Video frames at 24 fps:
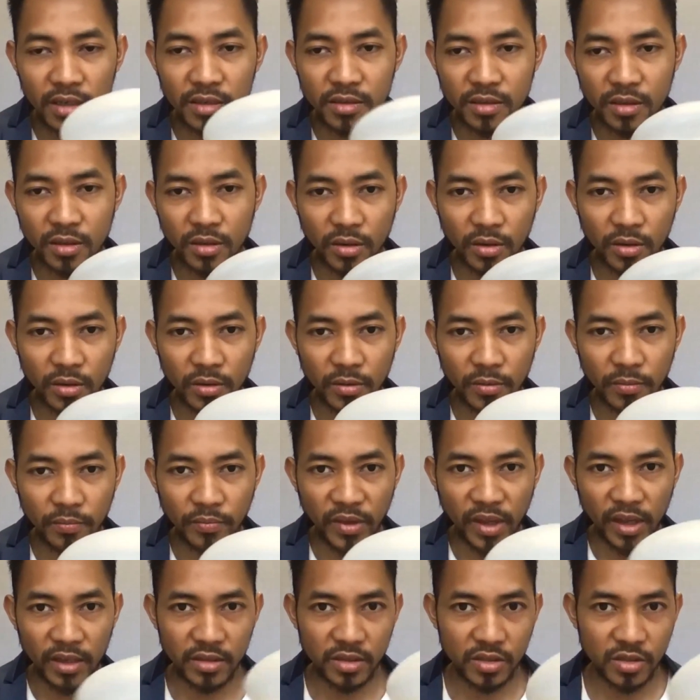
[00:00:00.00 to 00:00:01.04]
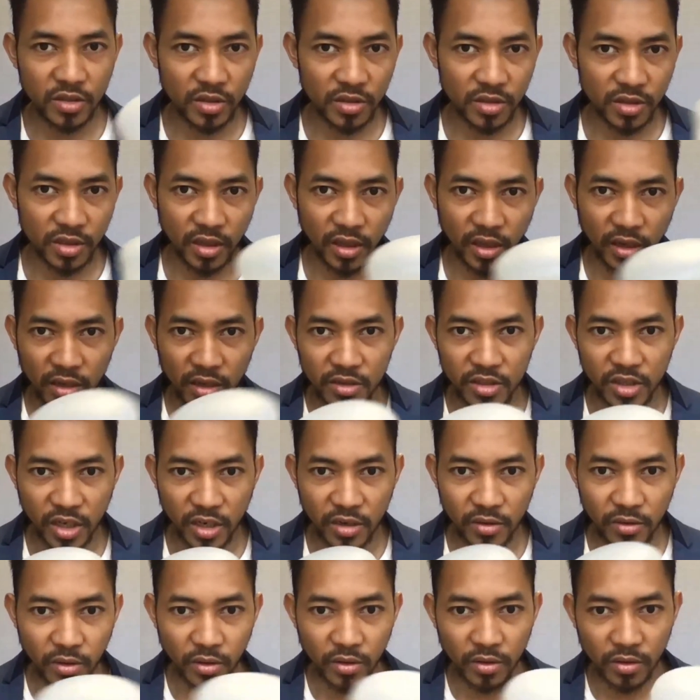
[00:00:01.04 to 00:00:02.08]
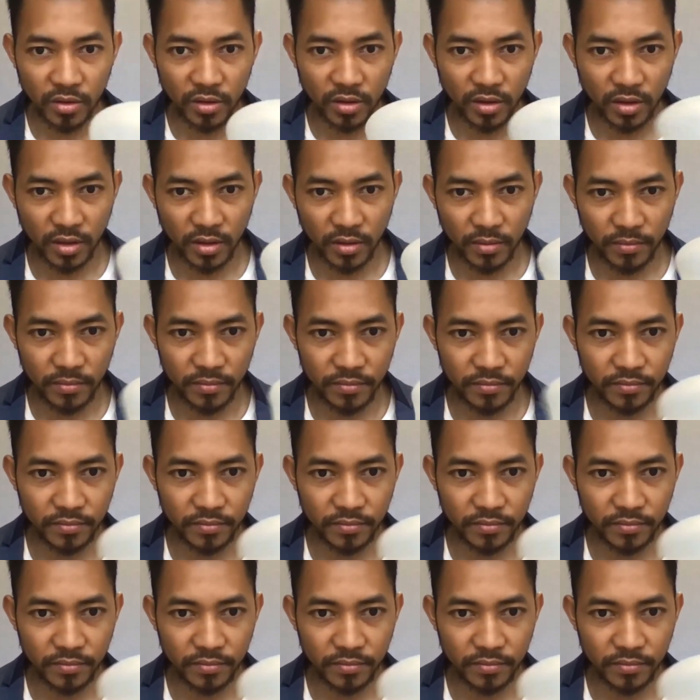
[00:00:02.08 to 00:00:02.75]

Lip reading: So that's just like a general